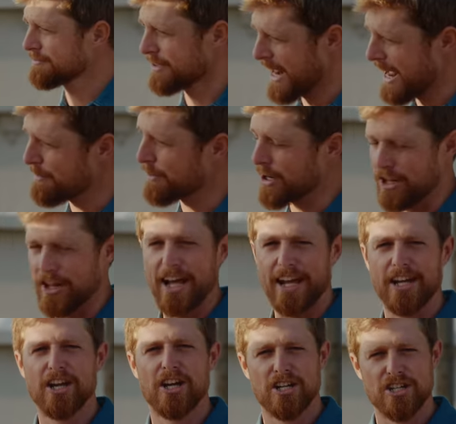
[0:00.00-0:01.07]
Today we're gonna
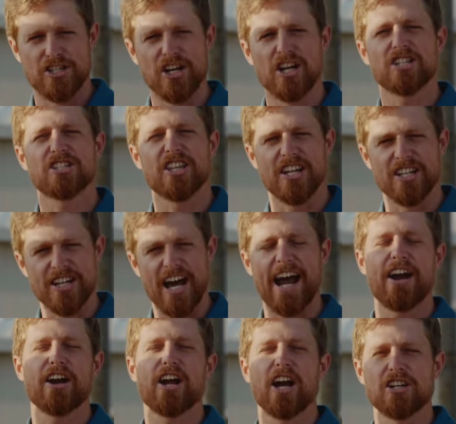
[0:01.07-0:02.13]
like judge the
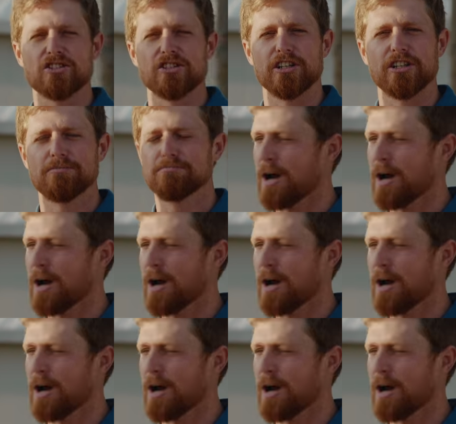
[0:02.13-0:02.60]
entire country